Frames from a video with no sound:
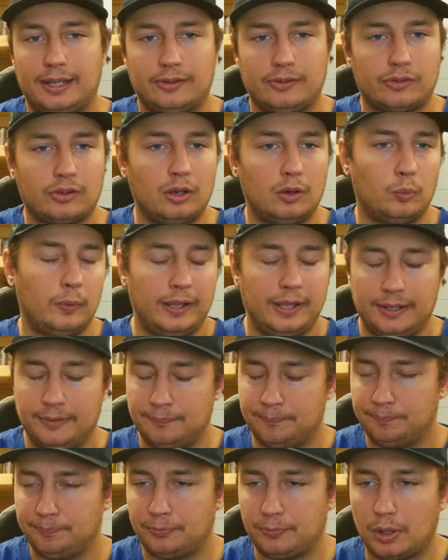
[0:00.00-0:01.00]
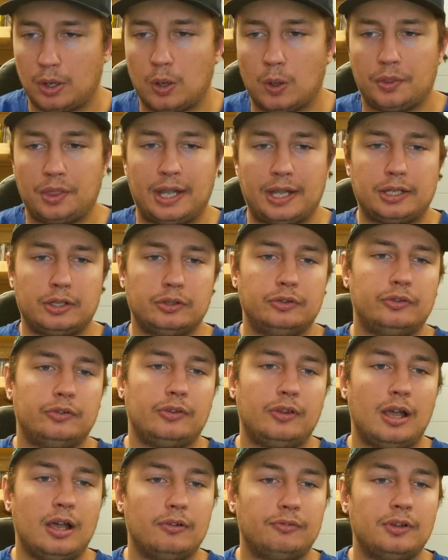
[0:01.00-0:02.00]
is going to win, all that good
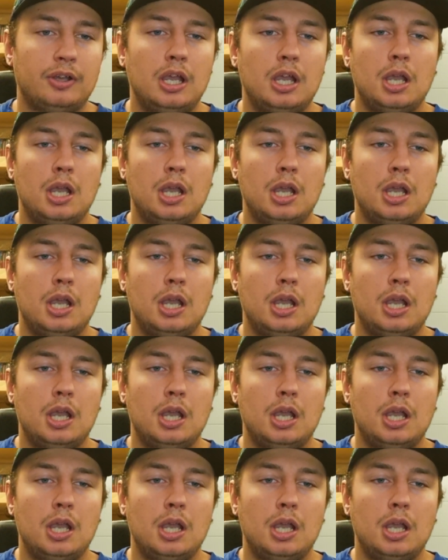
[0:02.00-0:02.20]
stuff.